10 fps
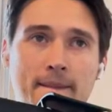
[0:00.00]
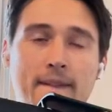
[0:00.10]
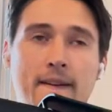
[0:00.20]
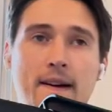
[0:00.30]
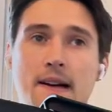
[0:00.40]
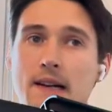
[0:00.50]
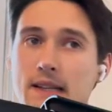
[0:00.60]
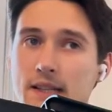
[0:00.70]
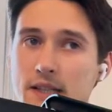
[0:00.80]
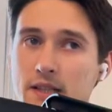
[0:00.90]
Aha,
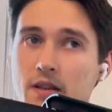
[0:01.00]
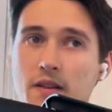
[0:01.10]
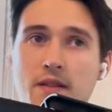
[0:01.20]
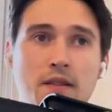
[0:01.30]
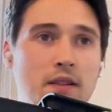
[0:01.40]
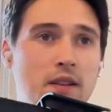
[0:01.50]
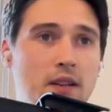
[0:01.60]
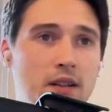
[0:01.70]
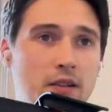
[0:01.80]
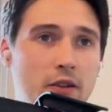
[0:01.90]
this is good
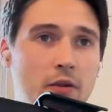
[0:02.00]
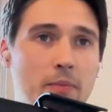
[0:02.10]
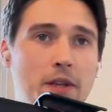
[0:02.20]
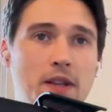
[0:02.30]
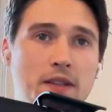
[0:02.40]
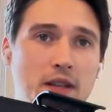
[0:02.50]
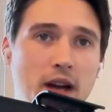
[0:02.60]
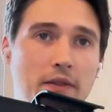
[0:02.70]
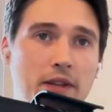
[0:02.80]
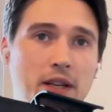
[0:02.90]
competence,
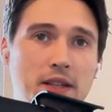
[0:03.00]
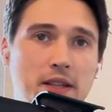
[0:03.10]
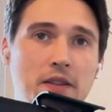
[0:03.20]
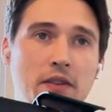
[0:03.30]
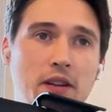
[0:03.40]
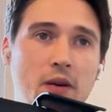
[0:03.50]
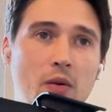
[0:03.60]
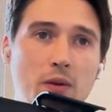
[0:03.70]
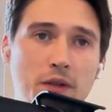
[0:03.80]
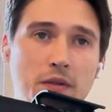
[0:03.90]
after considering the
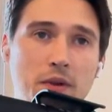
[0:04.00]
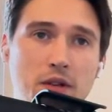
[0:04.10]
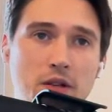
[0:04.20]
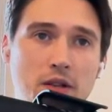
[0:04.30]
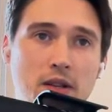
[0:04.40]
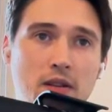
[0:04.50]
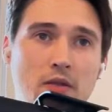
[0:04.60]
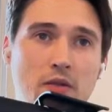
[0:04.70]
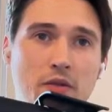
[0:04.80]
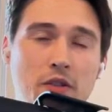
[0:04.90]
whole situation,
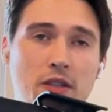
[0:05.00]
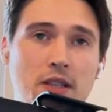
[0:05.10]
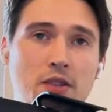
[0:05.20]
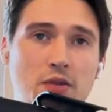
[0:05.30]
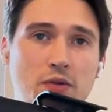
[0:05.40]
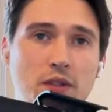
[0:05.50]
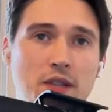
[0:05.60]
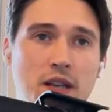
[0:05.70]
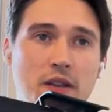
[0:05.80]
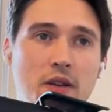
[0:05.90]
consciously chooses
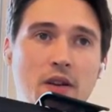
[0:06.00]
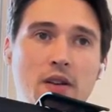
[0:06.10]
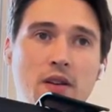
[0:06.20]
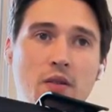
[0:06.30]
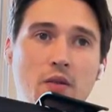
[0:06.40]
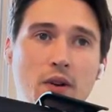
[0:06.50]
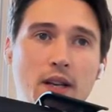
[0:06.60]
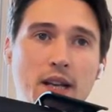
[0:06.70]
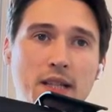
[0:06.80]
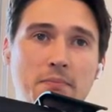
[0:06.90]
an
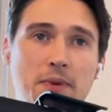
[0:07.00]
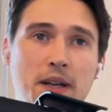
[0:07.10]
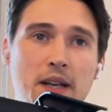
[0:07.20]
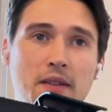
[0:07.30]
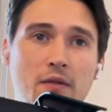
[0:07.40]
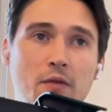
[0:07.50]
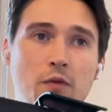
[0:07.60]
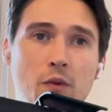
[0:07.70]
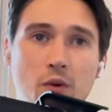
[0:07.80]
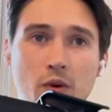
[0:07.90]
organized plan
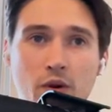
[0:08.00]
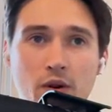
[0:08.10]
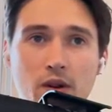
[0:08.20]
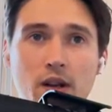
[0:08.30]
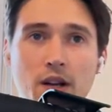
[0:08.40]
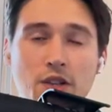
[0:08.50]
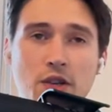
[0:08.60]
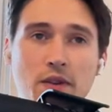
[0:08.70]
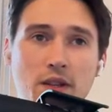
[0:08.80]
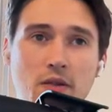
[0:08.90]
for
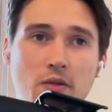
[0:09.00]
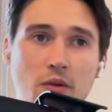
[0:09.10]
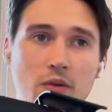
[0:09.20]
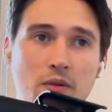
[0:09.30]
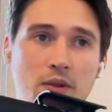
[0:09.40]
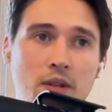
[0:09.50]
achieving the goal.